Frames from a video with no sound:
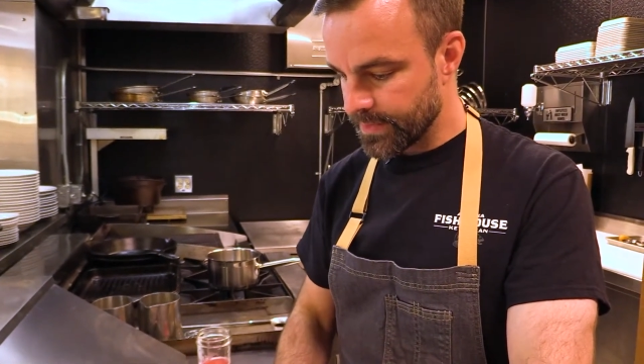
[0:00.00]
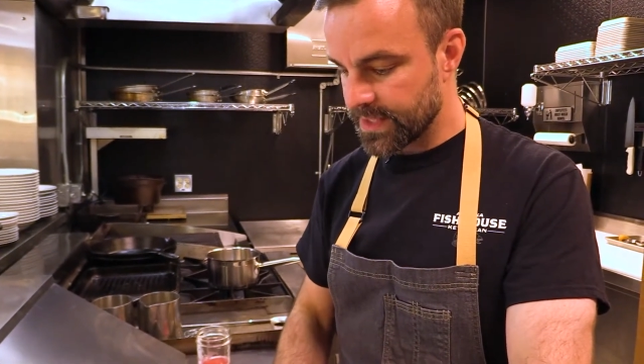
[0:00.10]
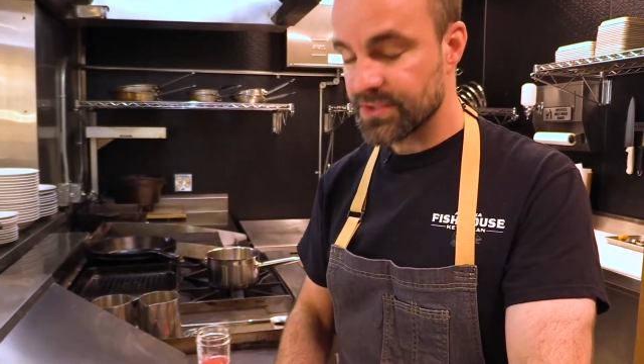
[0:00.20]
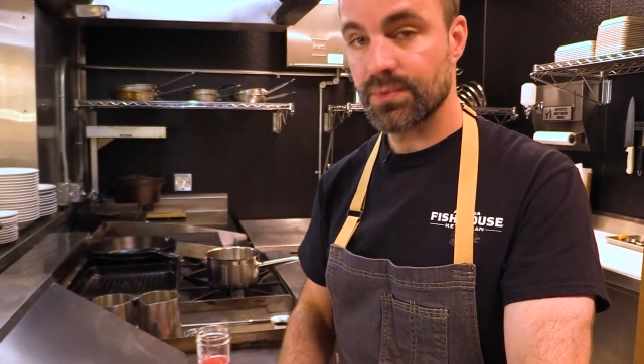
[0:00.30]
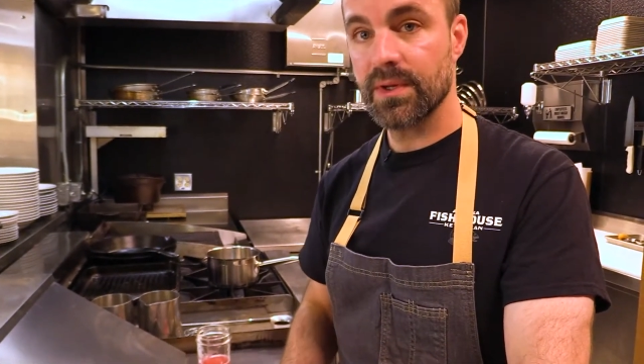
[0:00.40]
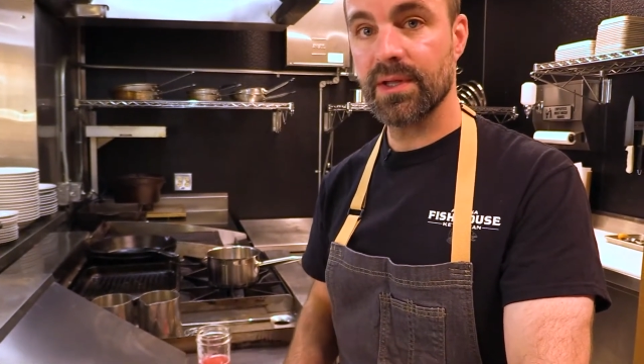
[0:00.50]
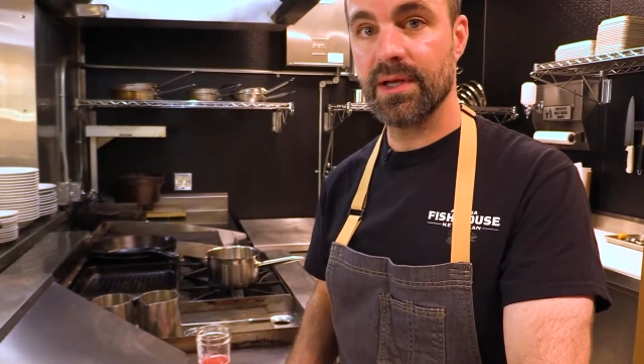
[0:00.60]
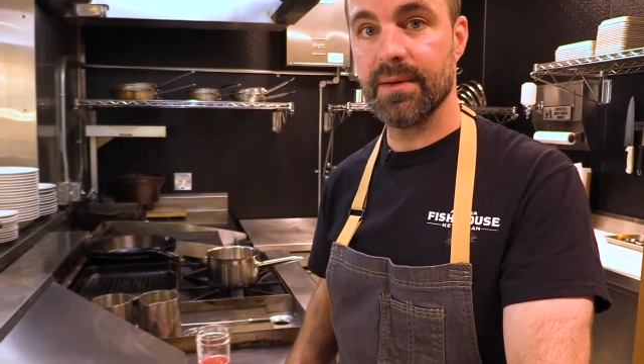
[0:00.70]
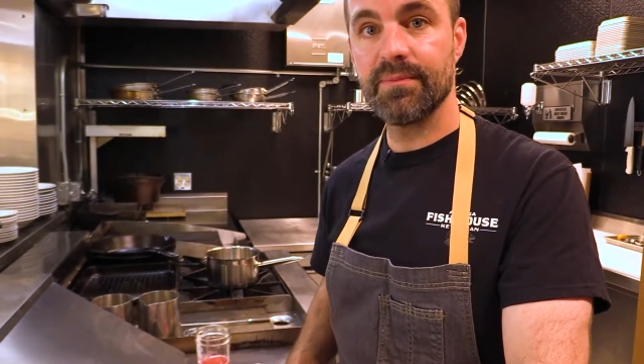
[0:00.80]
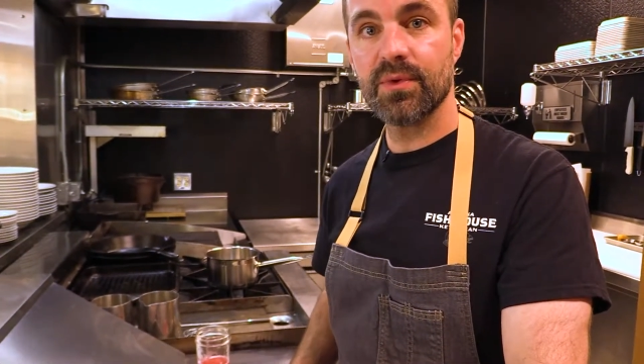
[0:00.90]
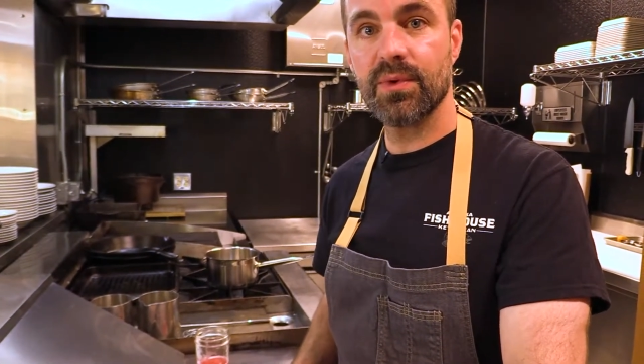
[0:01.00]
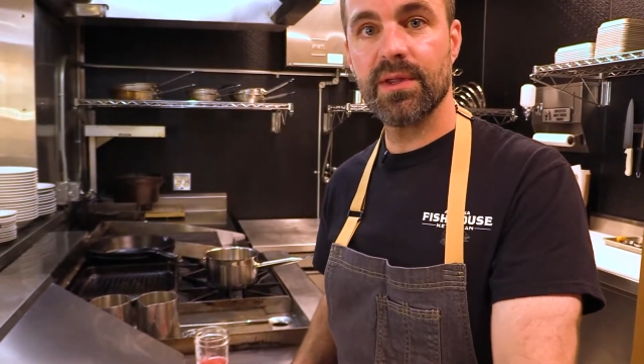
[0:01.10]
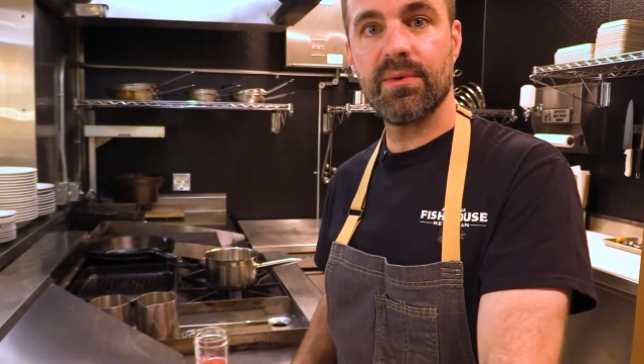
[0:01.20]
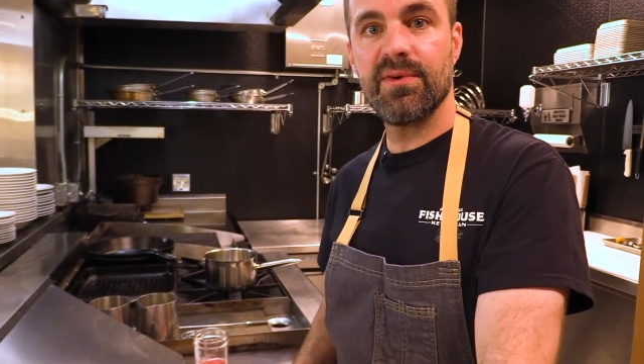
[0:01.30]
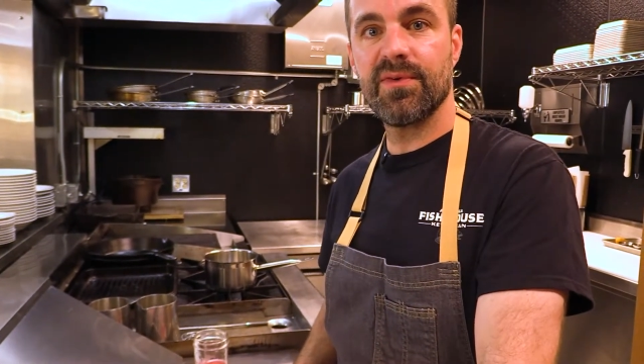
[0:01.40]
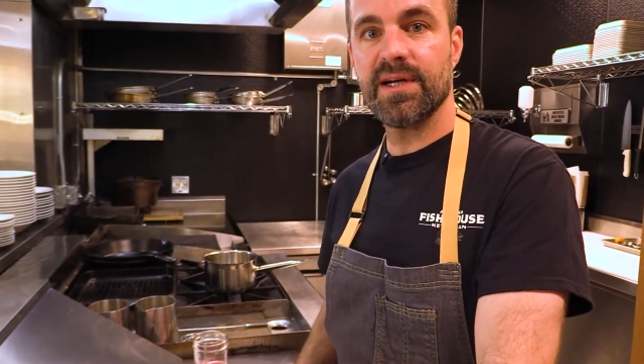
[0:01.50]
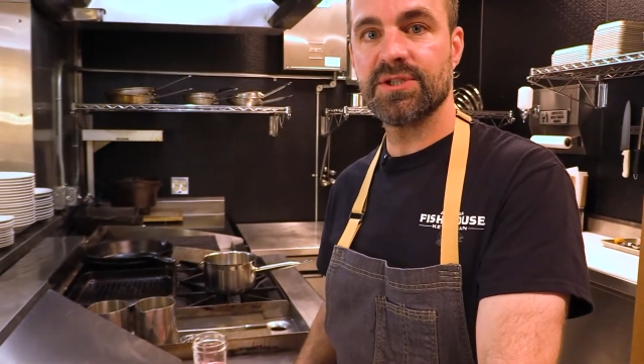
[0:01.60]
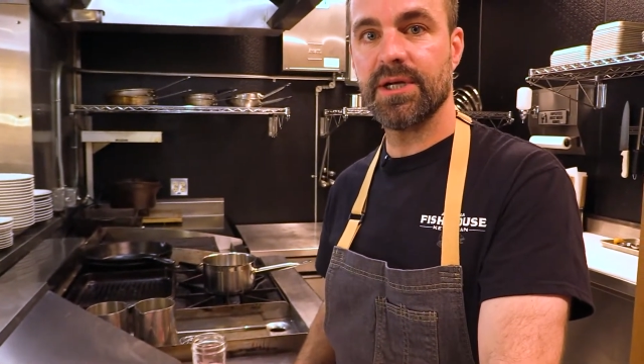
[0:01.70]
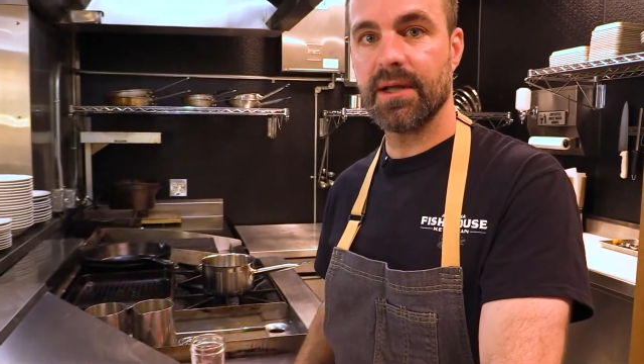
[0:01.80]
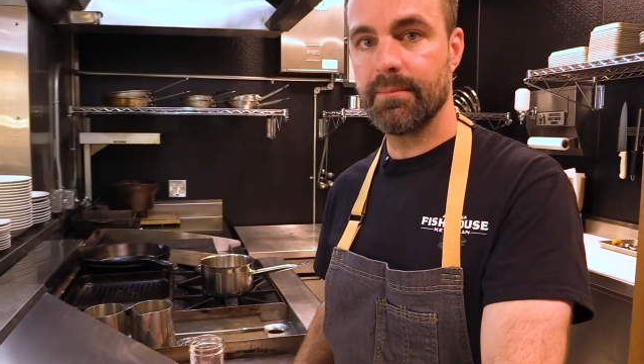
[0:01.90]
It's really good, really
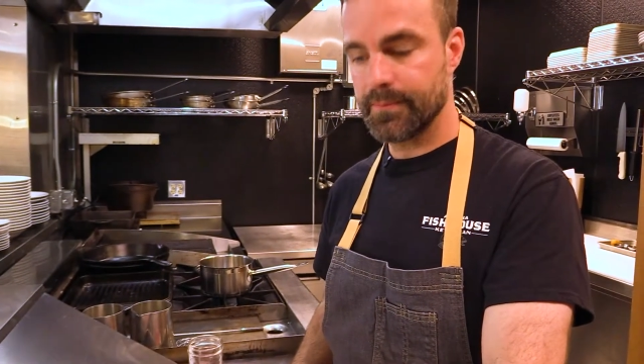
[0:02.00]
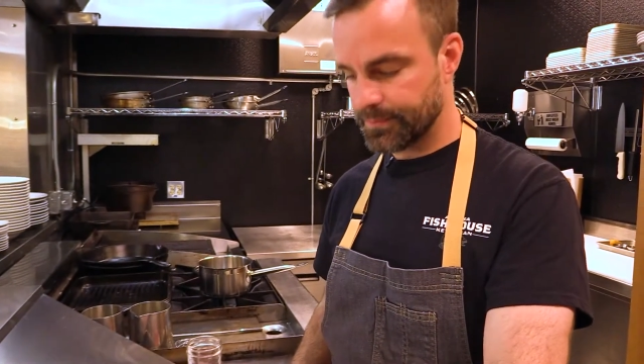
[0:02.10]
refreshing.